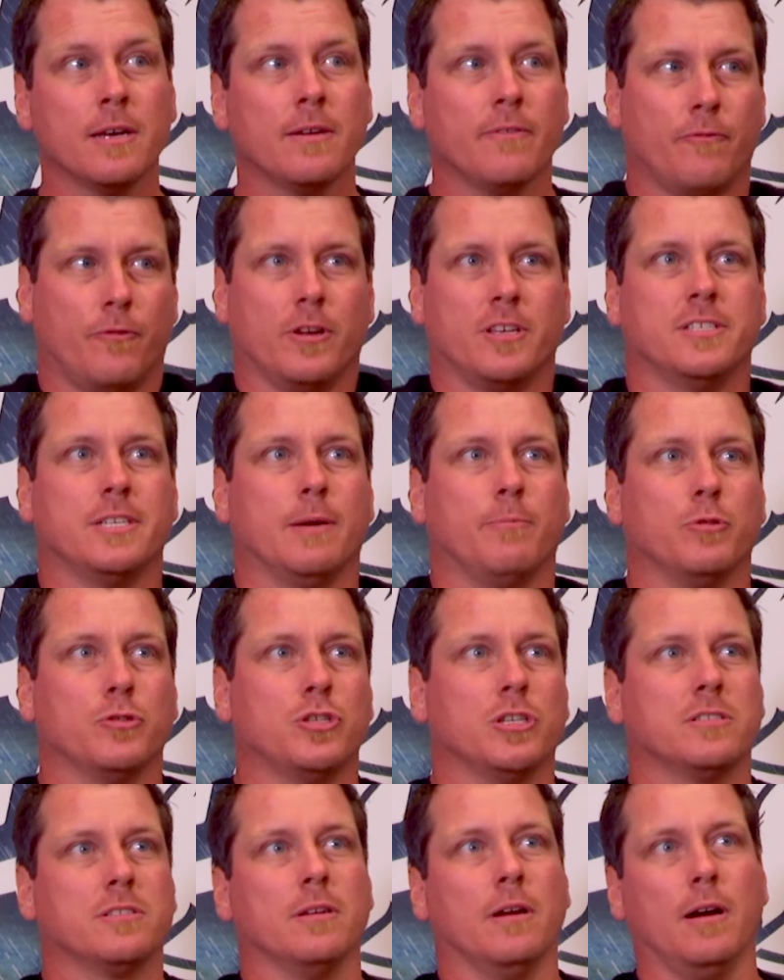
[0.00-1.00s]
For example,
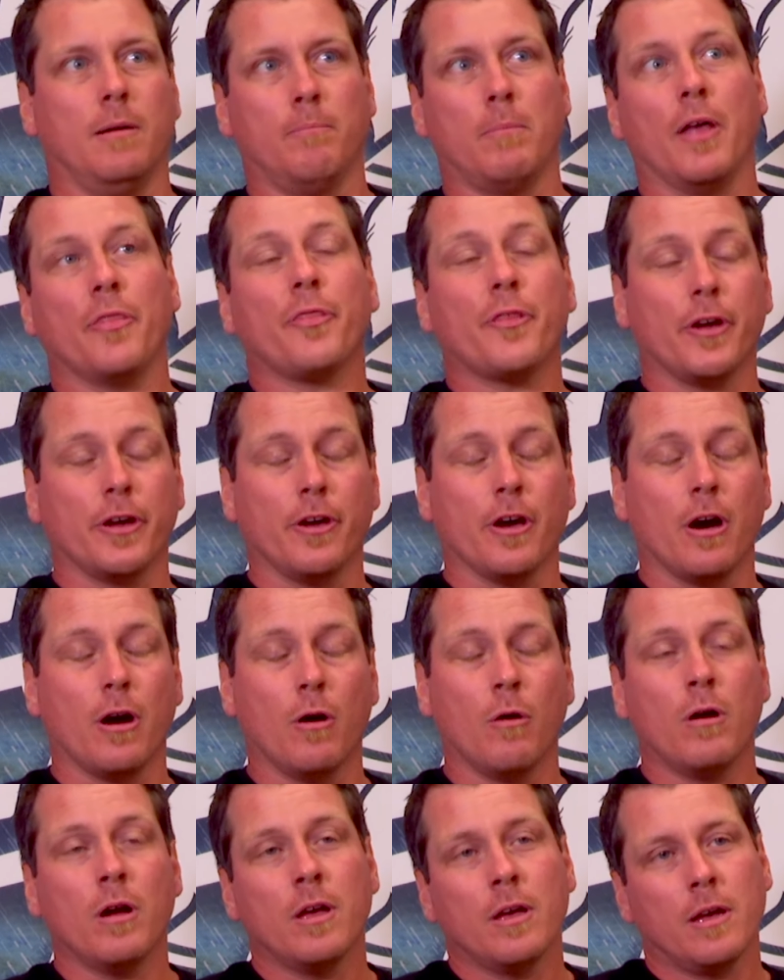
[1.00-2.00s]
just a month ago,